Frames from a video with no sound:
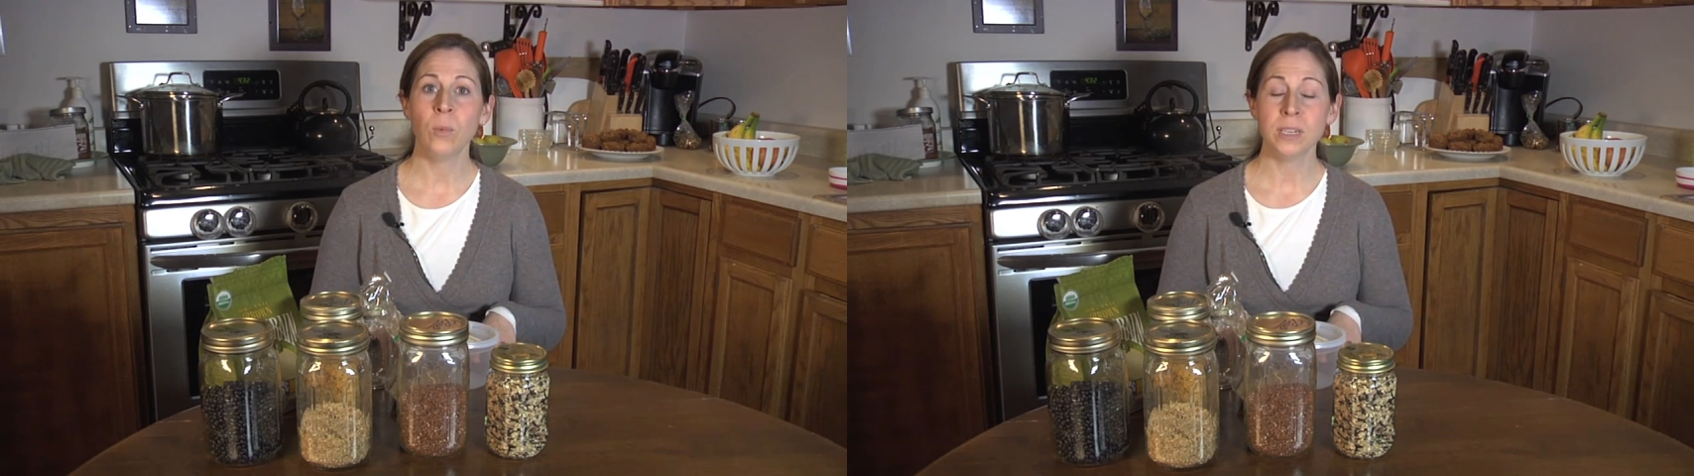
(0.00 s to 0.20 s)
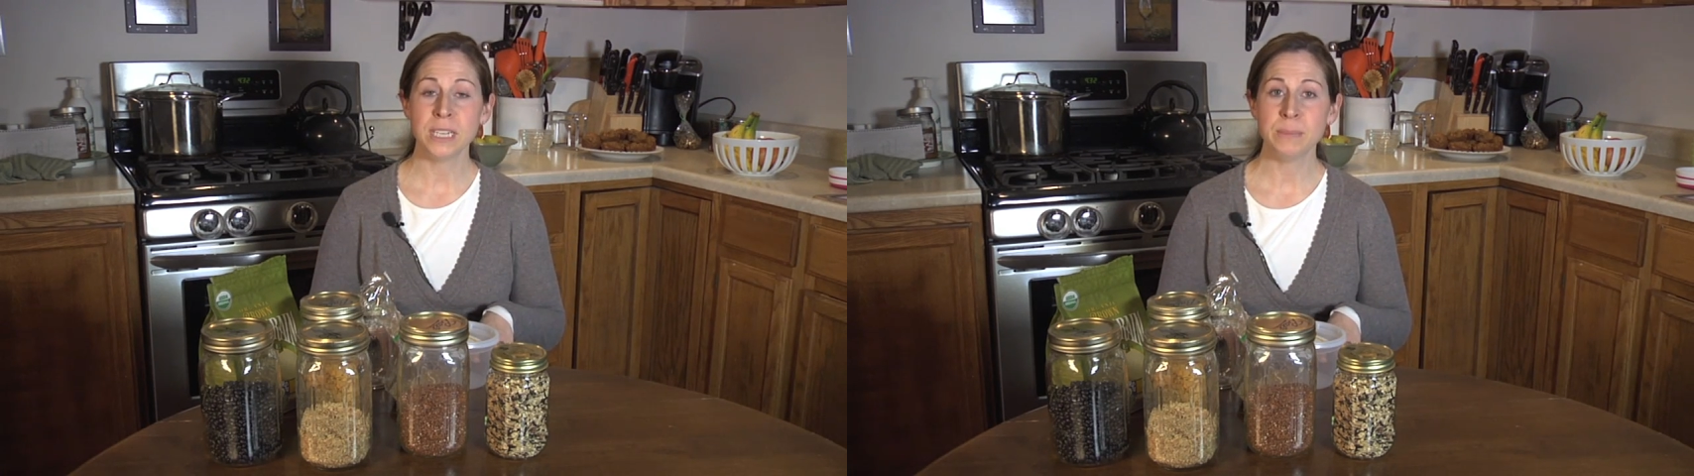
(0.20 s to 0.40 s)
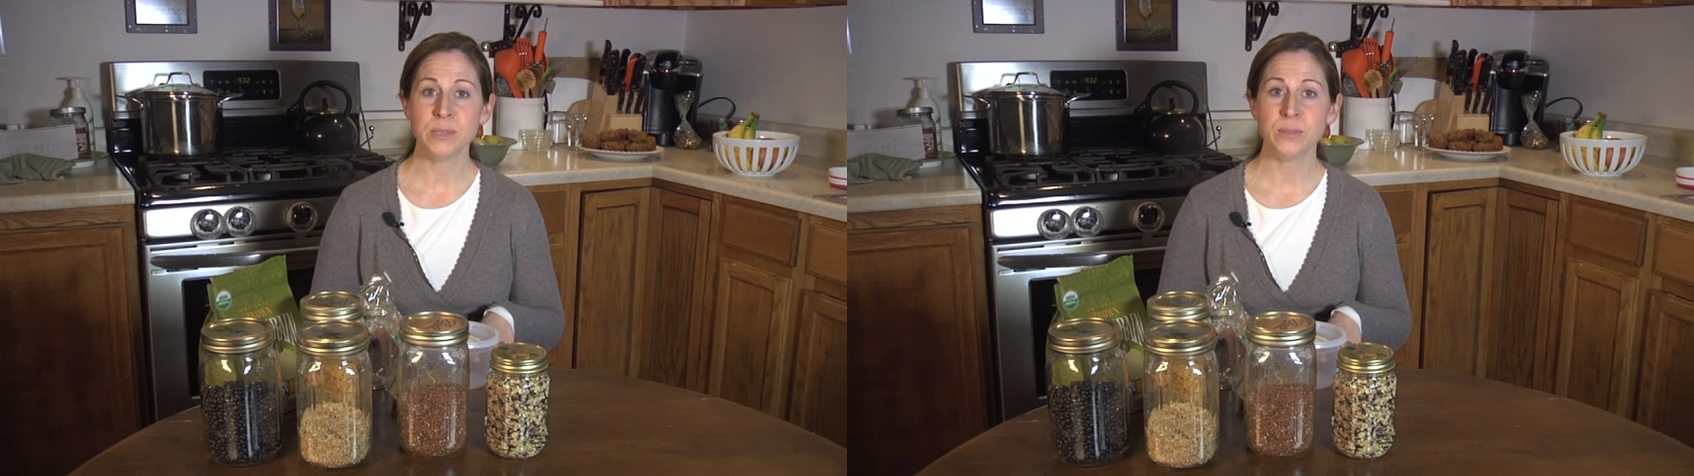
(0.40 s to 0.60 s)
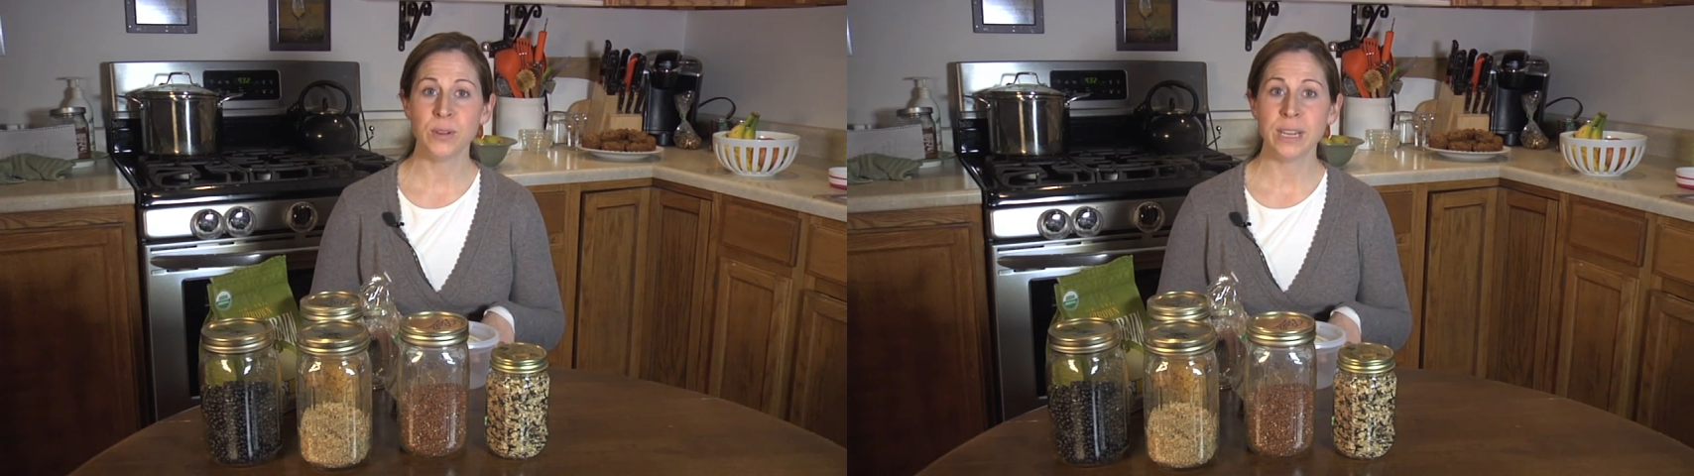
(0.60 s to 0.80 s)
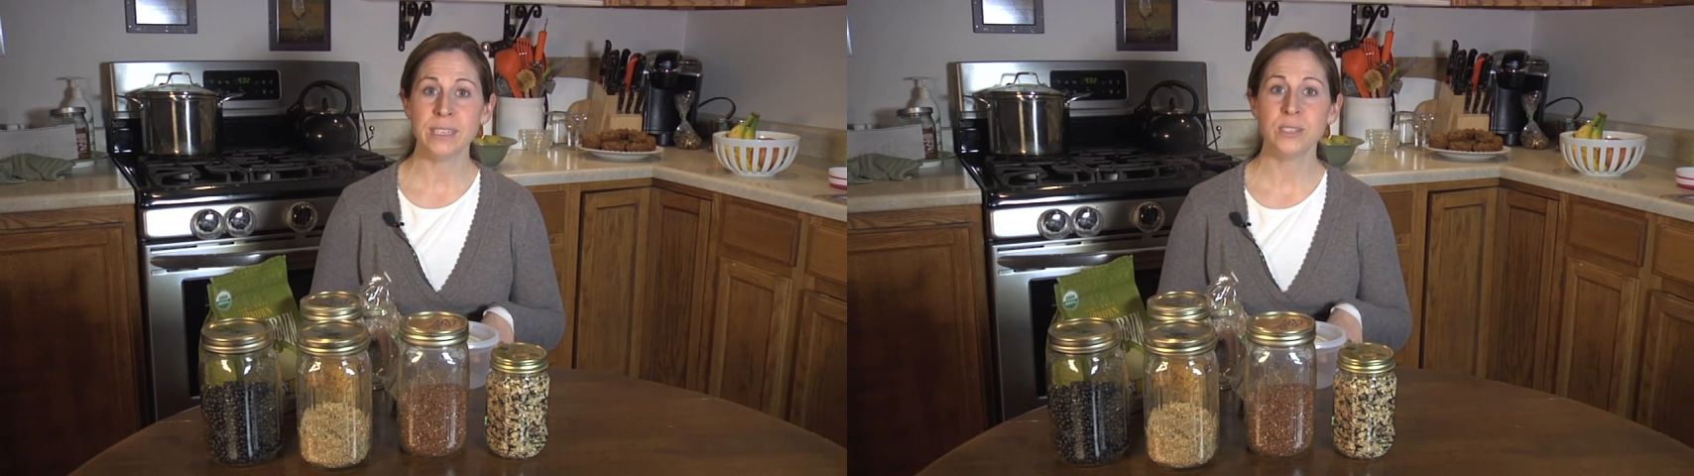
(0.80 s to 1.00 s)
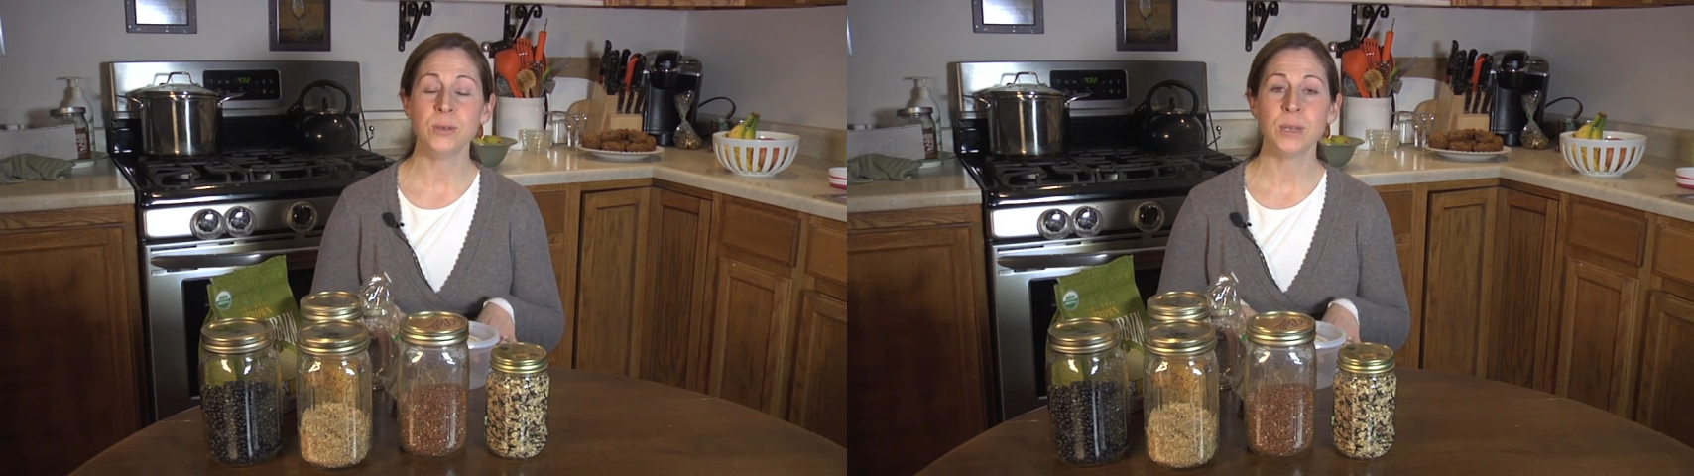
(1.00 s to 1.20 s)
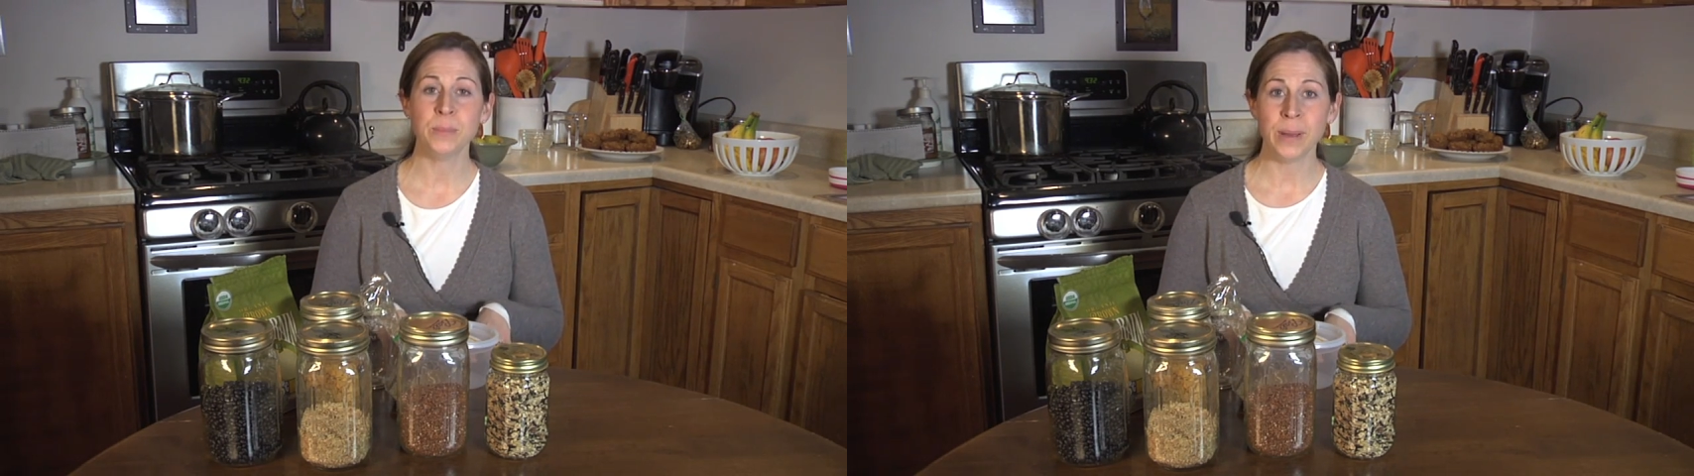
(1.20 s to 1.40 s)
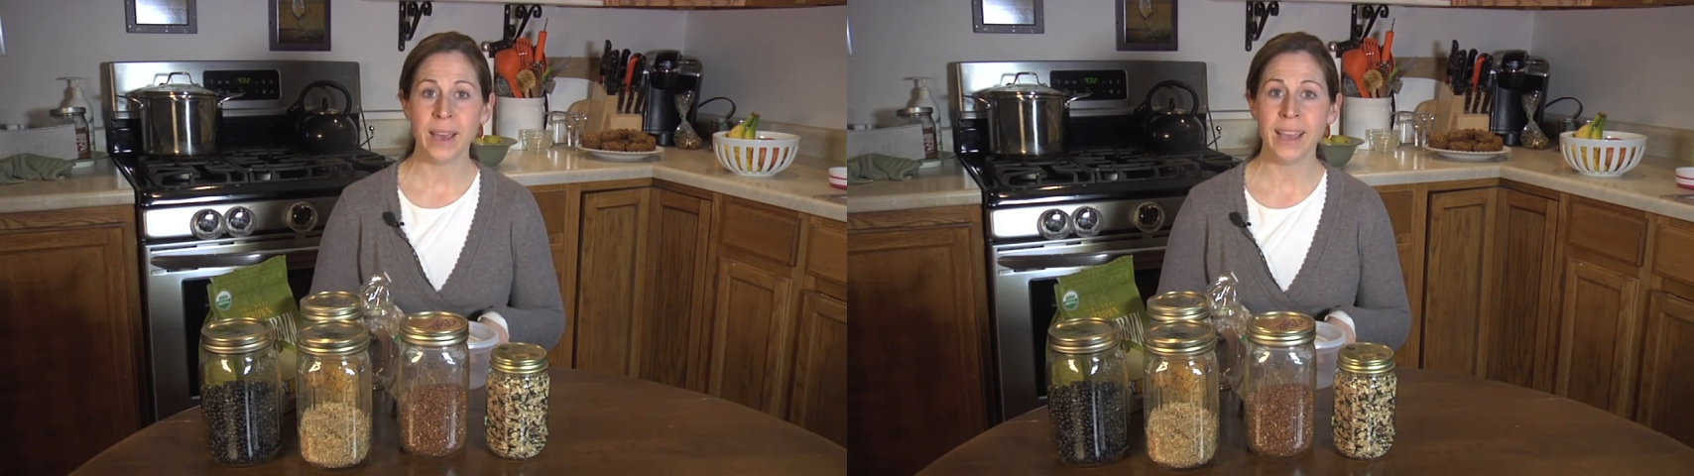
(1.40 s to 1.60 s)
what types of grains you
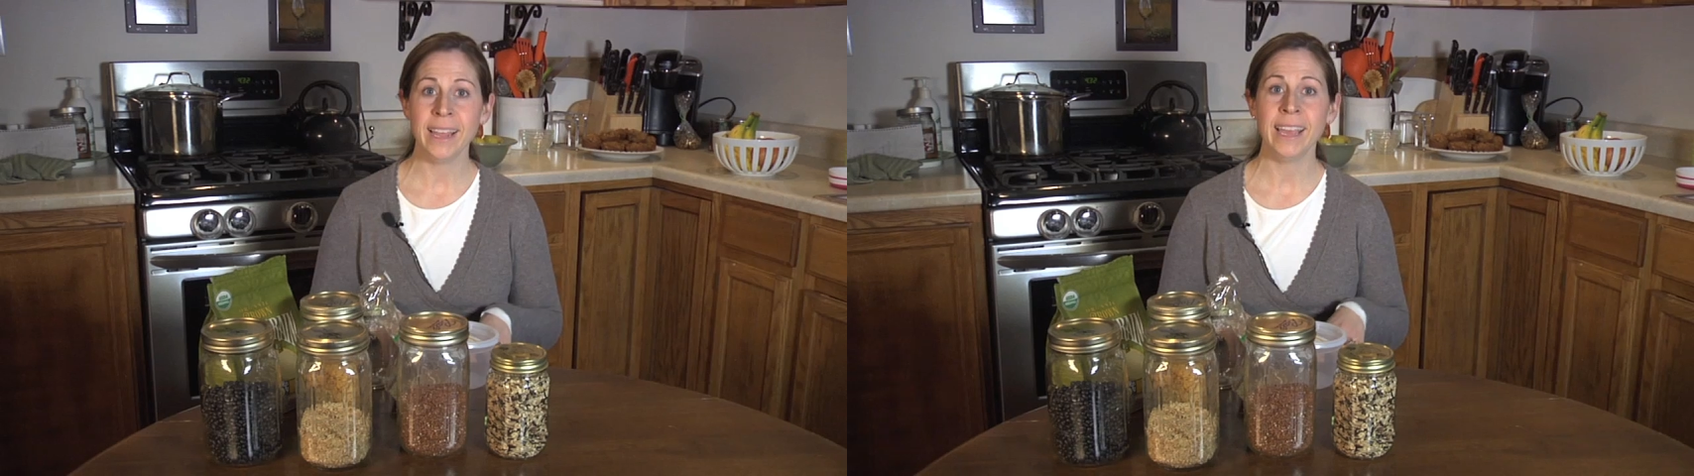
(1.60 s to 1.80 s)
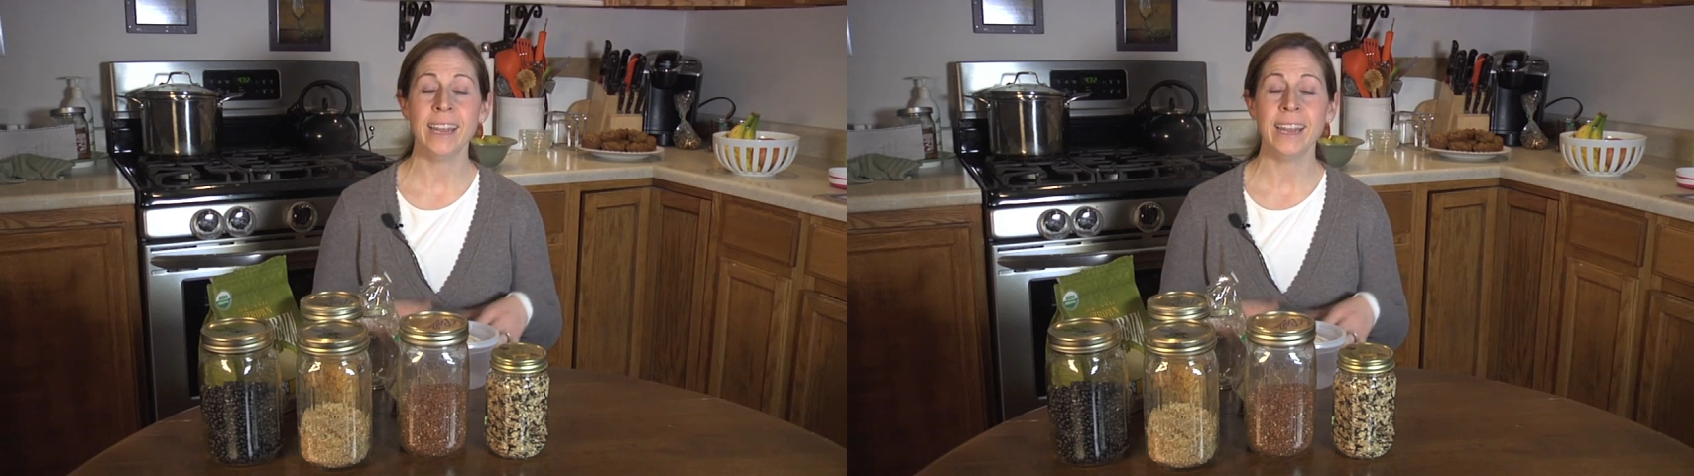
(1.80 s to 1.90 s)
can buy